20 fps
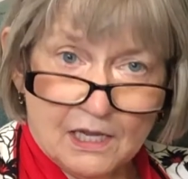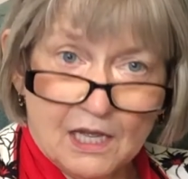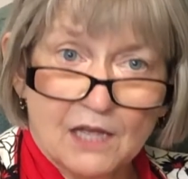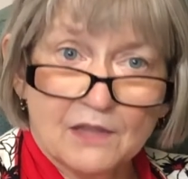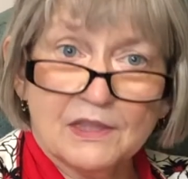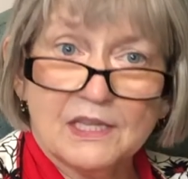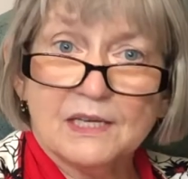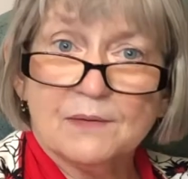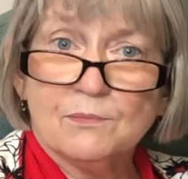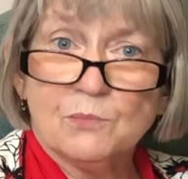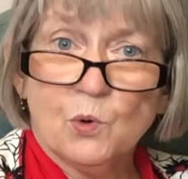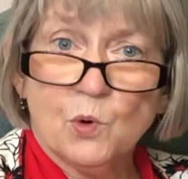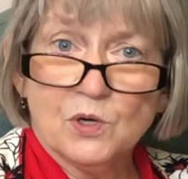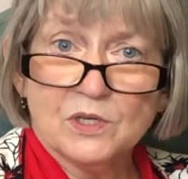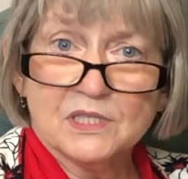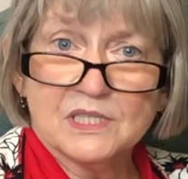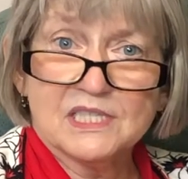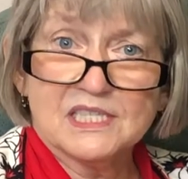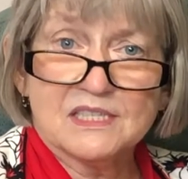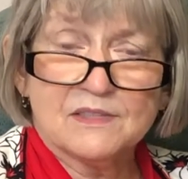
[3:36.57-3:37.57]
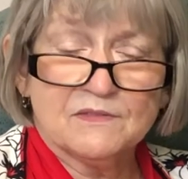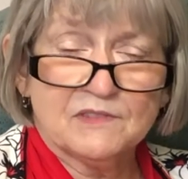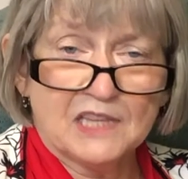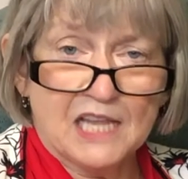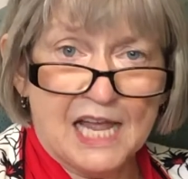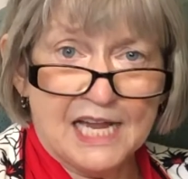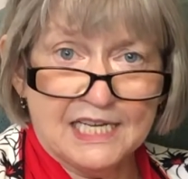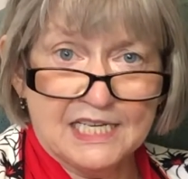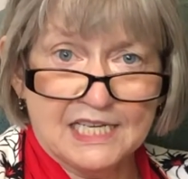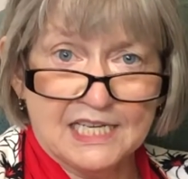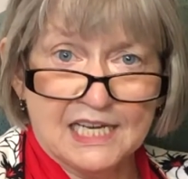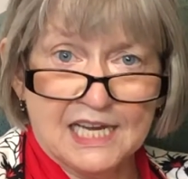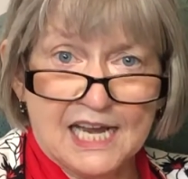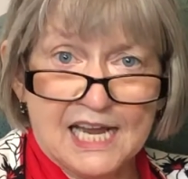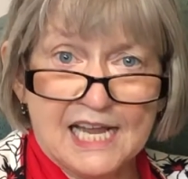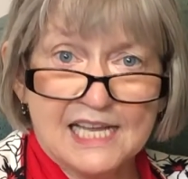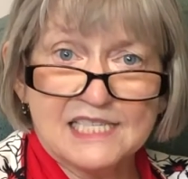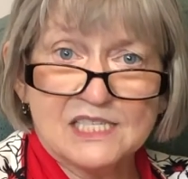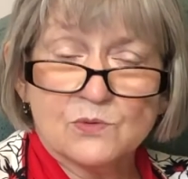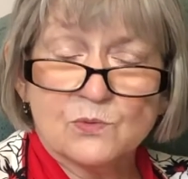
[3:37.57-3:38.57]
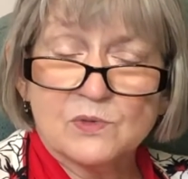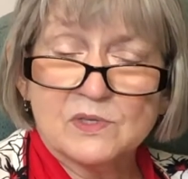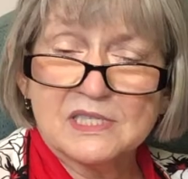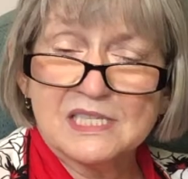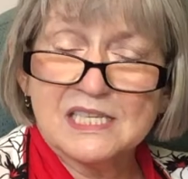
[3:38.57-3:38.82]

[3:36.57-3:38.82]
the importance of lighting, as it was